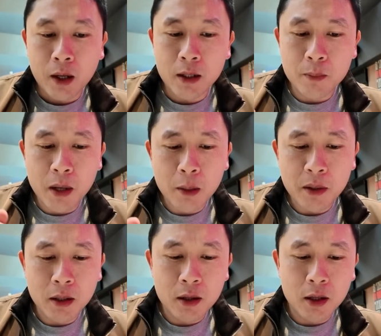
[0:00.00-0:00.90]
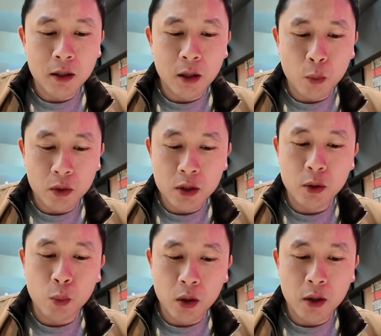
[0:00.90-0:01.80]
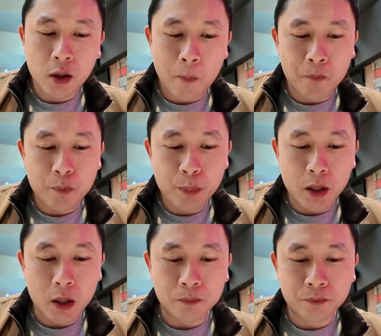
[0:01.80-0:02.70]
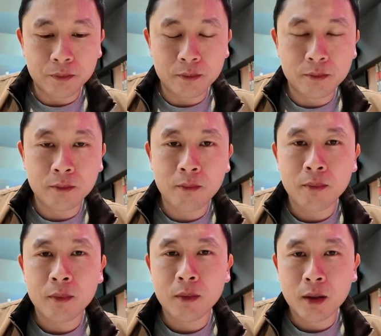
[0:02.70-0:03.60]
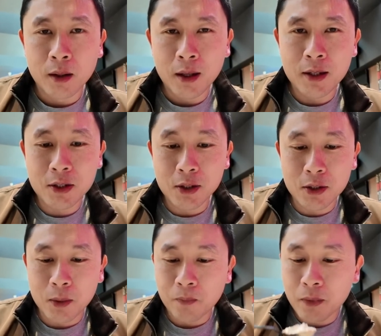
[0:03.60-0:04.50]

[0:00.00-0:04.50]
And maybe you'd think it doesn't work, but it does.